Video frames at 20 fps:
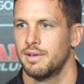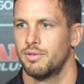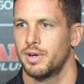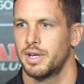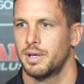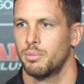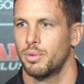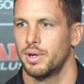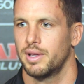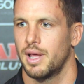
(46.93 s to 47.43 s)
if
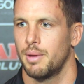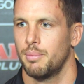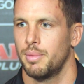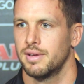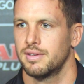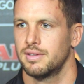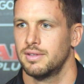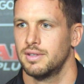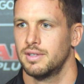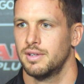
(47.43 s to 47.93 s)
we can bring that
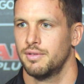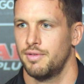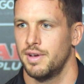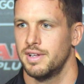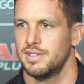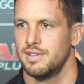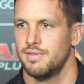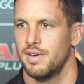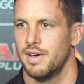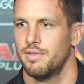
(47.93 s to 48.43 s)
best
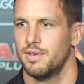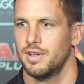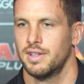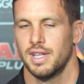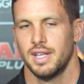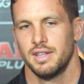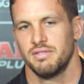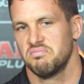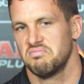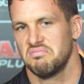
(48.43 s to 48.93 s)
defensive
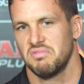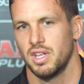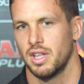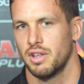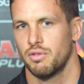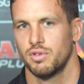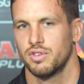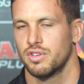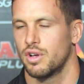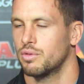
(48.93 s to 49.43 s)
effort, then
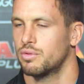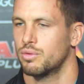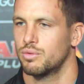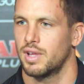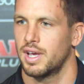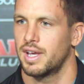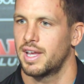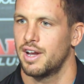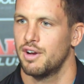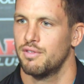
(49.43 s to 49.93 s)
the results will
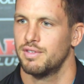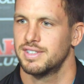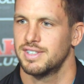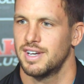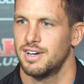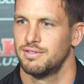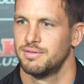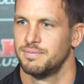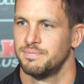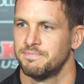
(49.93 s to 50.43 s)
take care of
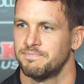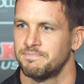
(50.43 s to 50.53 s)
itself.